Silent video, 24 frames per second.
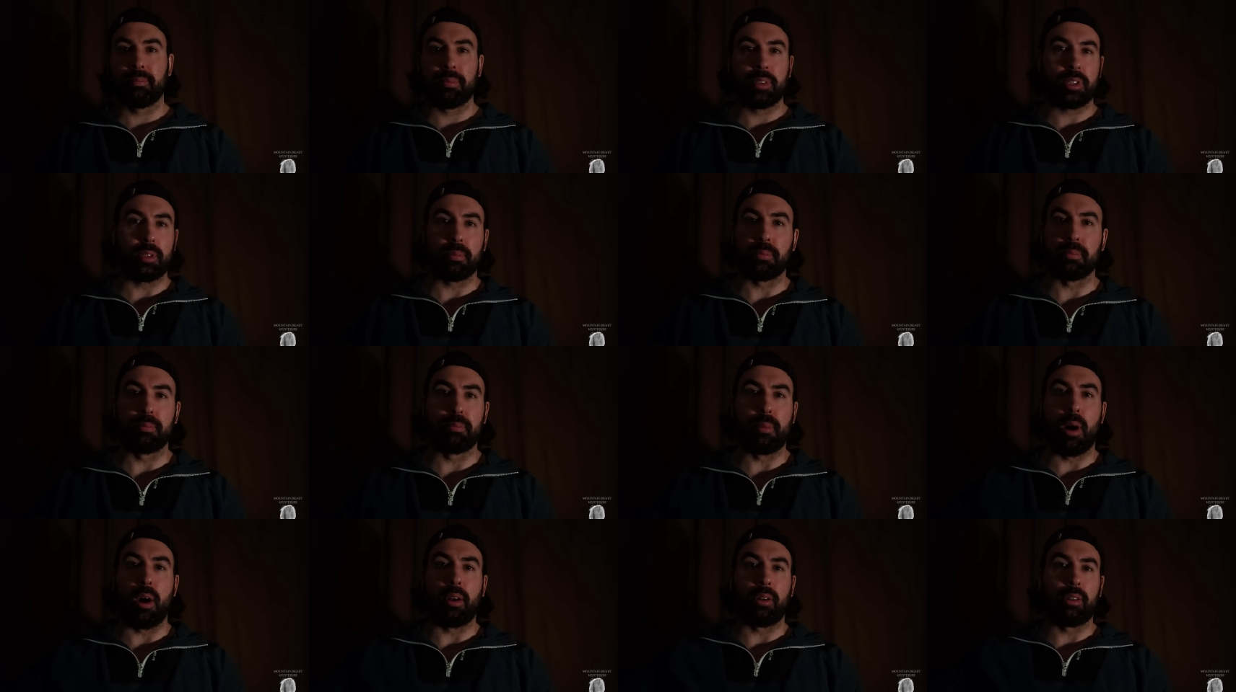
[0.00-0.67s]
some
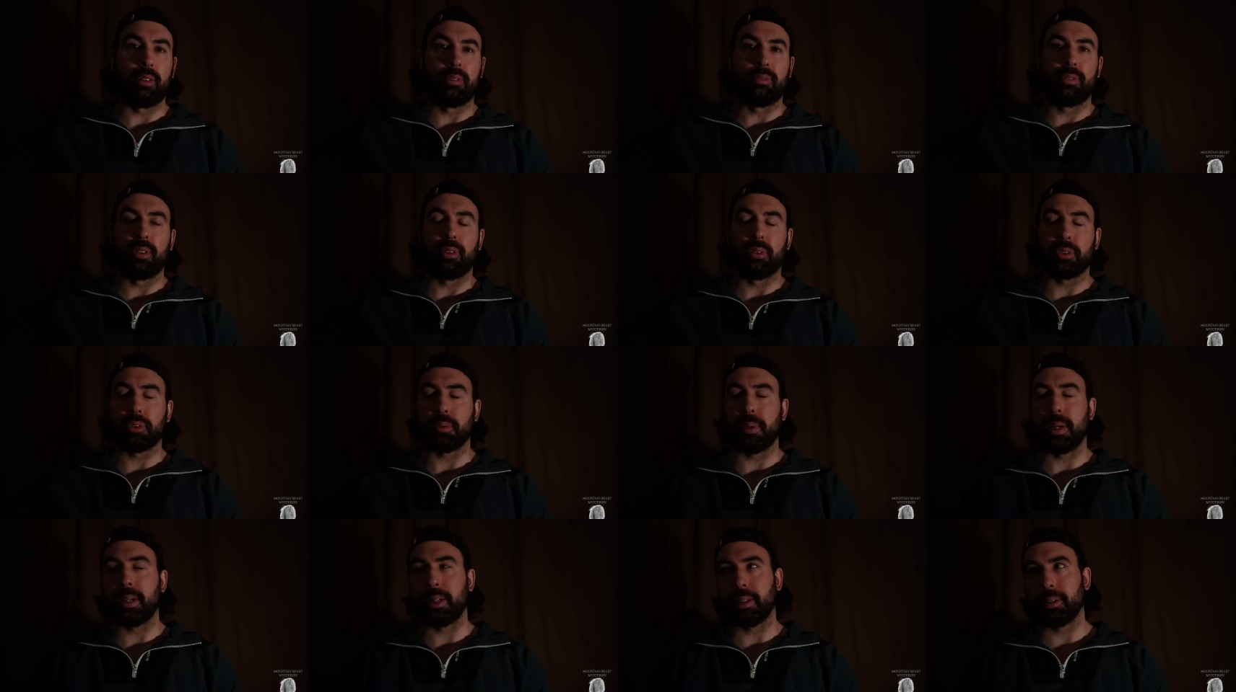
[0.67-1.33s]
model of
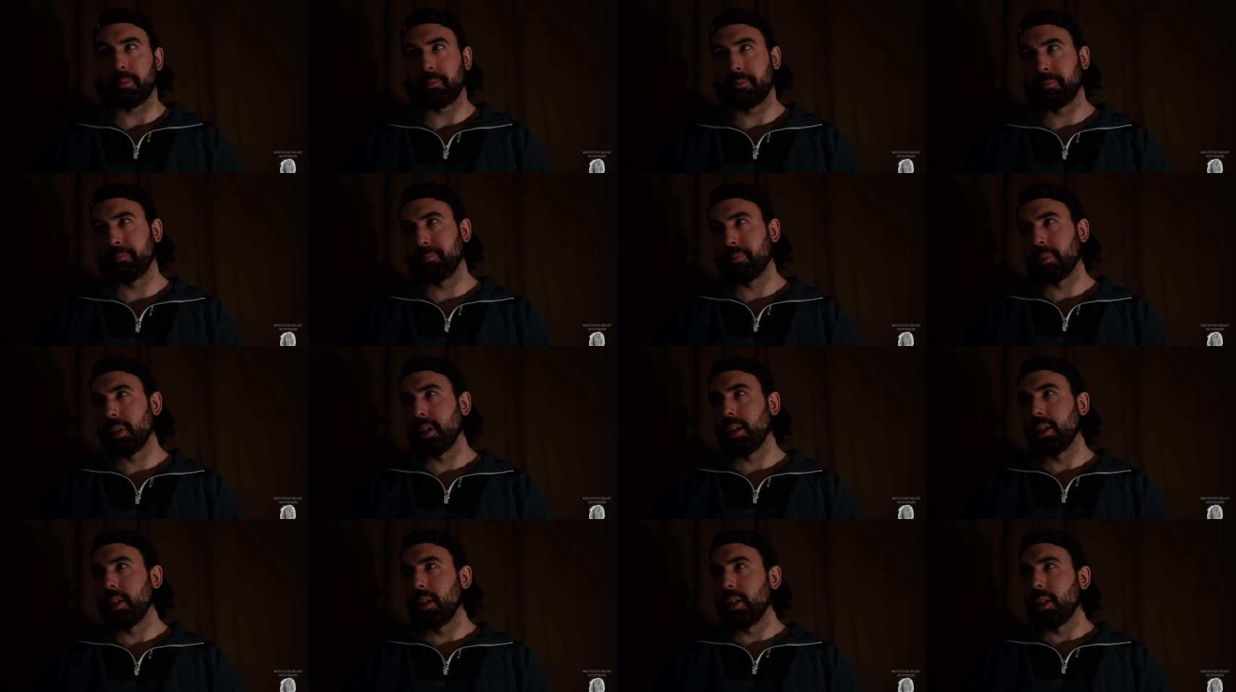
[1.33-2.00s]
Volkswagen,
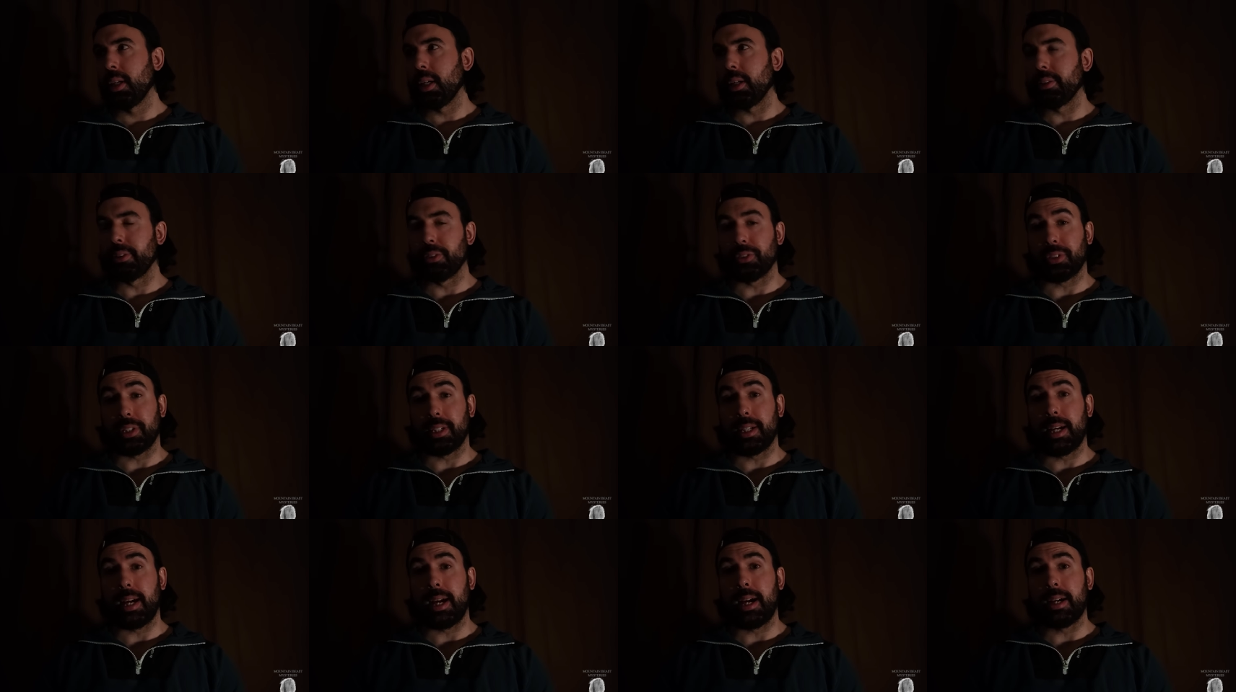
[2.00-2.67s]
and
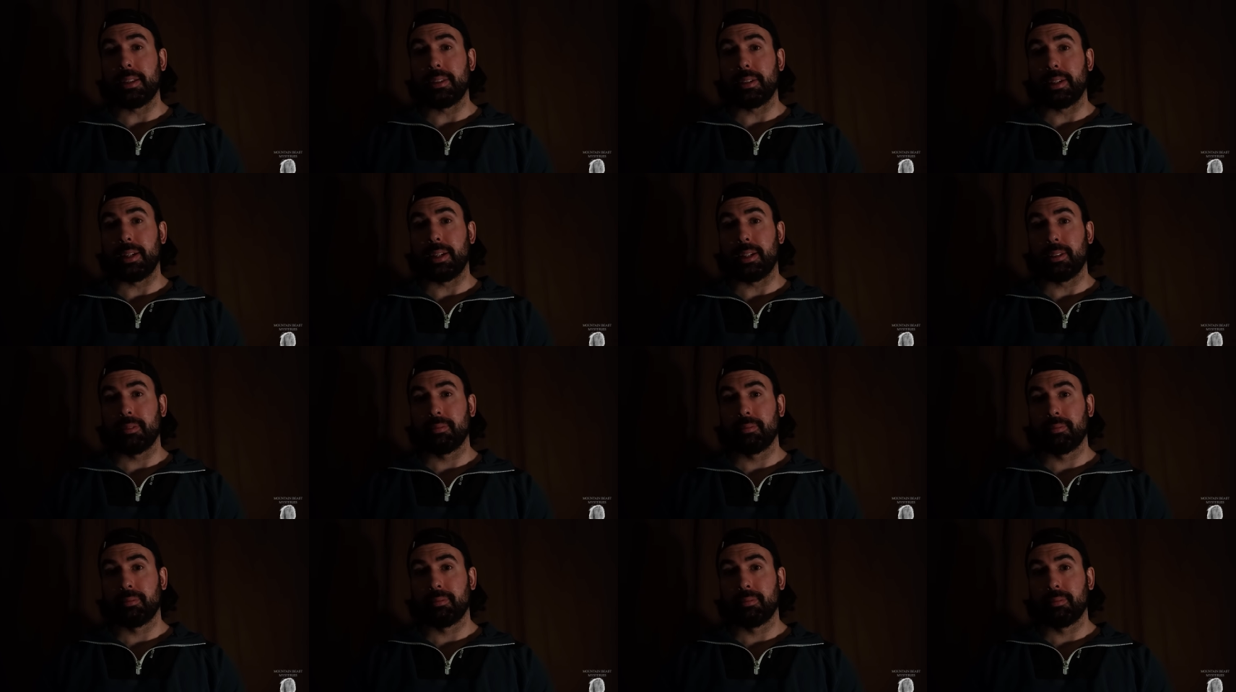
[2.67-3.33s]
there's a guy there.